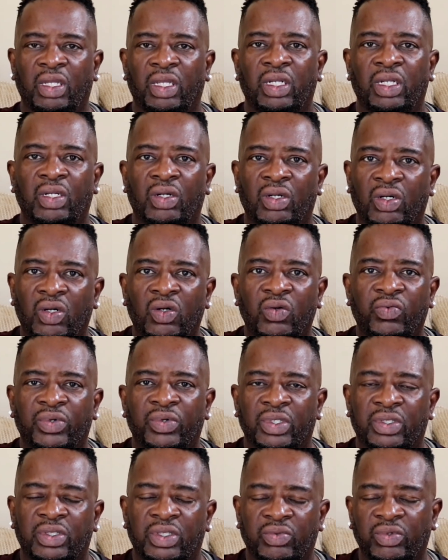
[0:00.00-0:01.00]

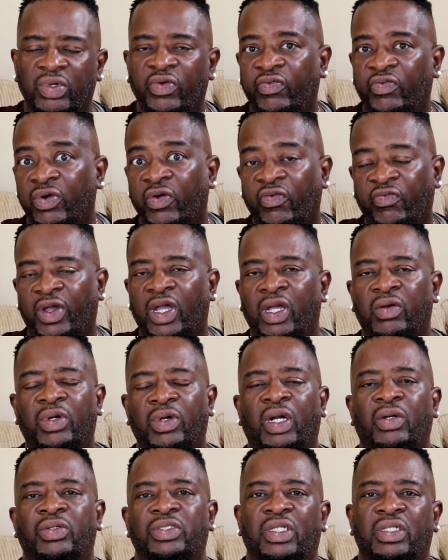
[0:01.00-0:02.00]
over 3, 4, 5
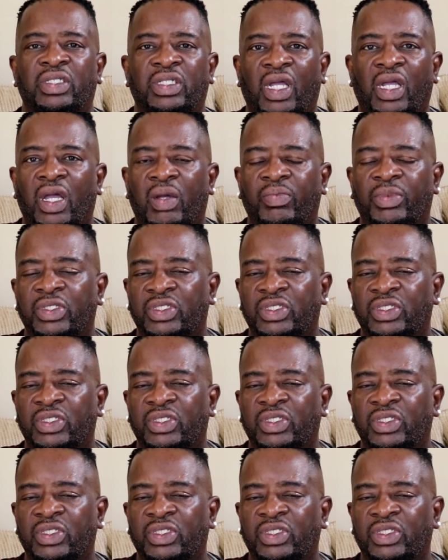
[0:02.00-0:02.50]
hours at time.